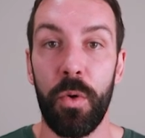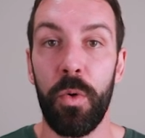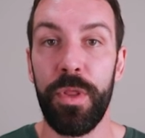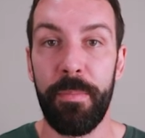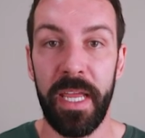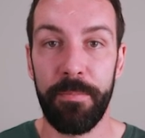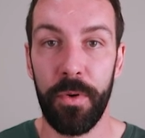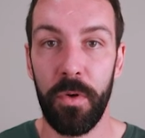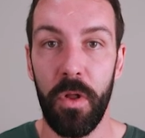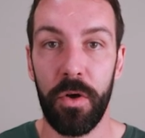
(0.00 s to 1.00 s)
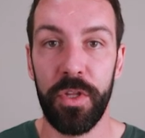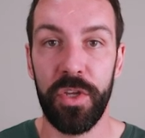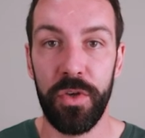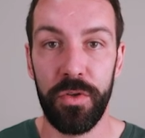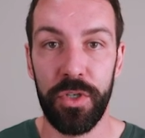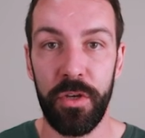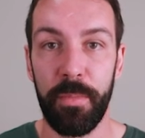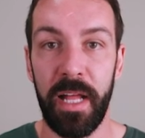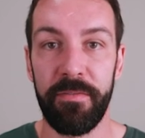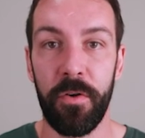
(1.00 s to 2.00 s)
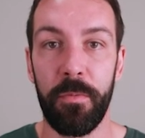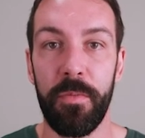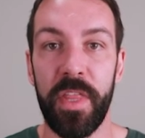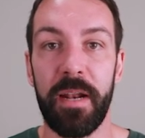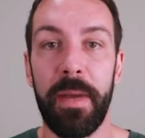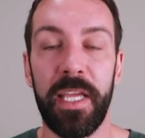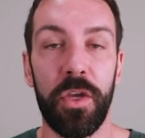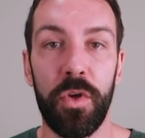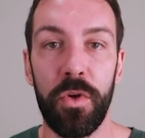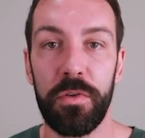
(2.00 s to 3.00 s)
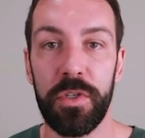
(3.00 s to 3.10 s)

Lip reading: all the people on the YouTube platform that are making Google